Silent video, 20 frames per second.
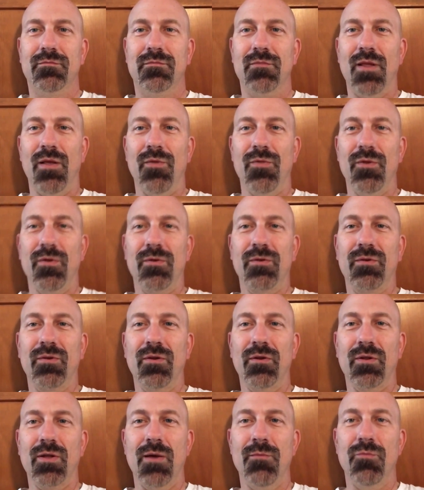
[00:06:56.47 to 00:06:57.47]
you know, the,
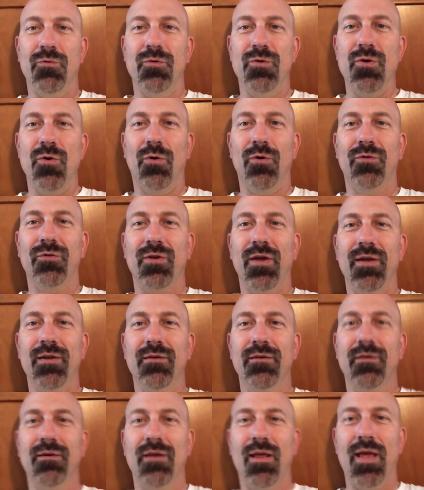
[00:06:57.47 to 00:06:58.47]
it'll come through your
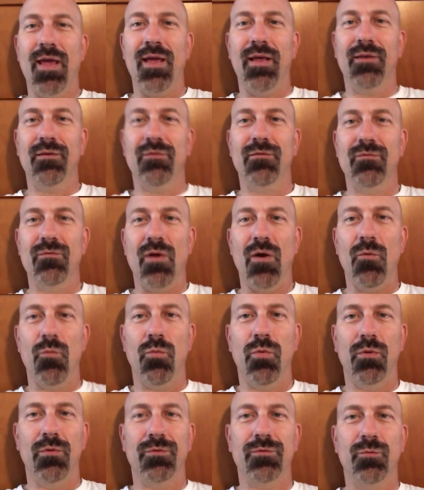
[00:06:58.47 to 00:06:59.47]
site and you know,
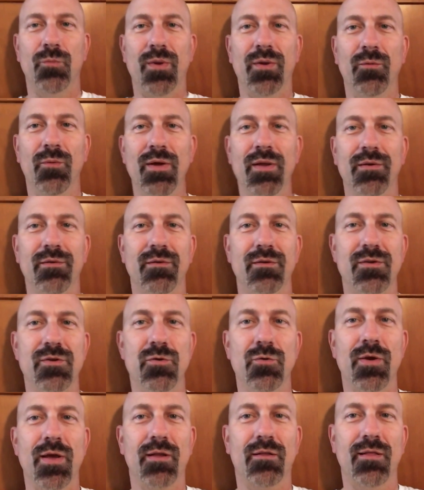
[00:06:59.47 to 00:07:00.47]
it's win-win.
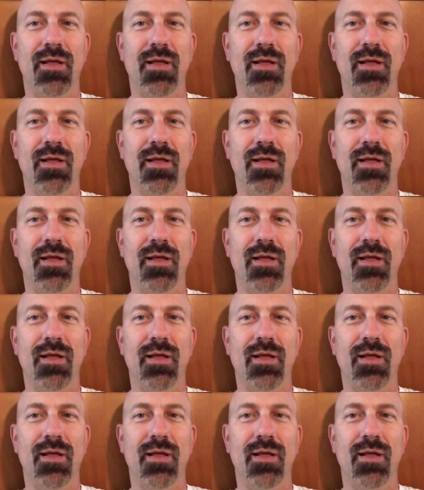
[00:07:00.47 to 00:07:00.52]
You get